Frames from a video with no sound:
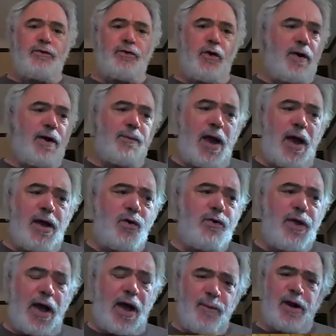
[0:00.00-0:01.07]
So I, I
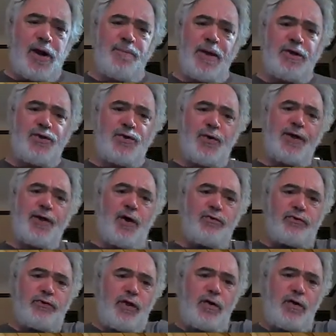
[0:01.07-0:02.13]
always I want to make sure I go
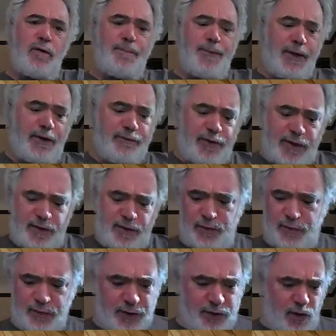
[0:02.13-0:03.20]
slow because I
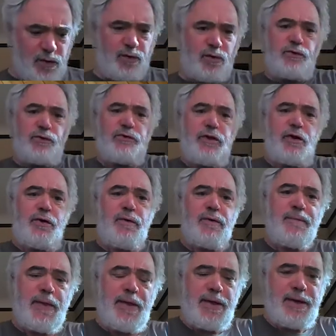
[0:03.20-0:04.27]
usually don't go
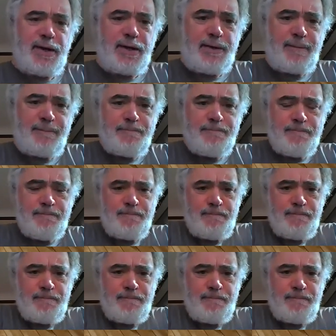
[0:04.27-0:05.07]
slow. And um,